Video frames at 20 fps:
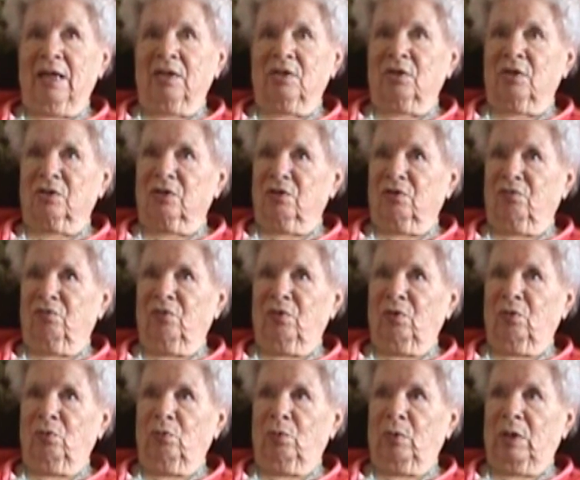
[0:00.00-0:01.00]
Just a
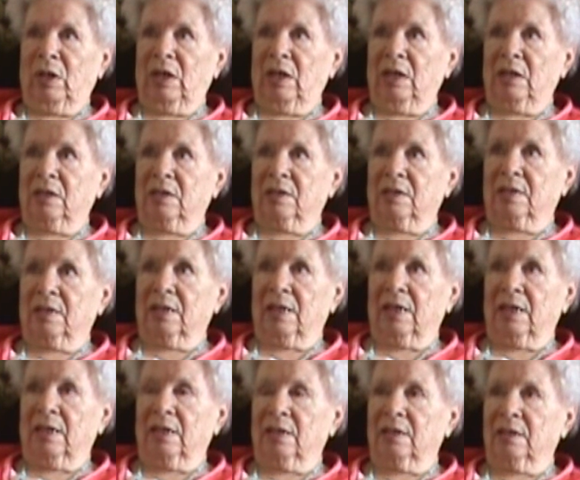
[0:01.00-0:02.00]
few weeks,
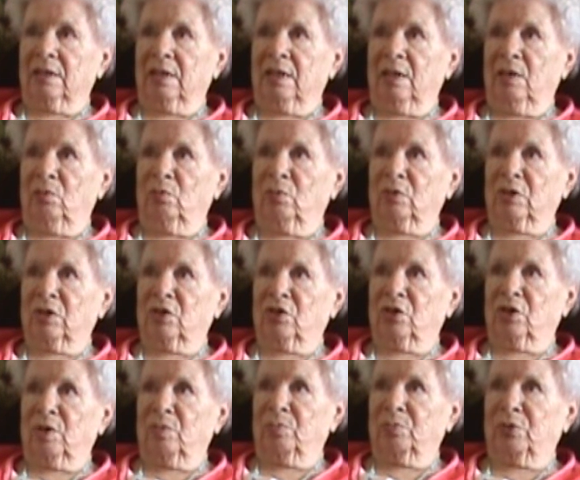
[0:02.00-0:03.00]
and he was
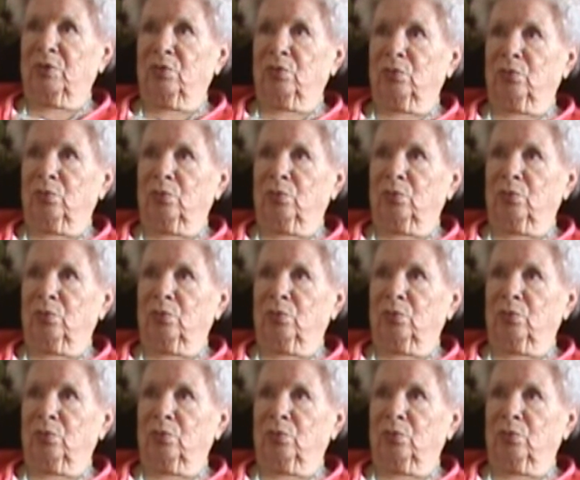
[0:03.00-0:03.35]
shipped